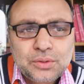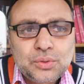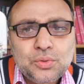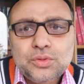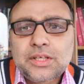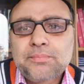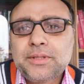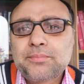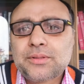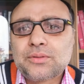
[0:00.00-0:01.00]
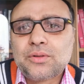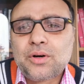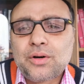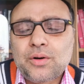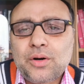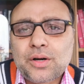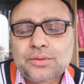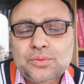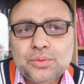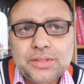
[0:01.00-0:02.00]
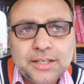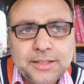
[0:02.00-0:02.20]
to the people, or to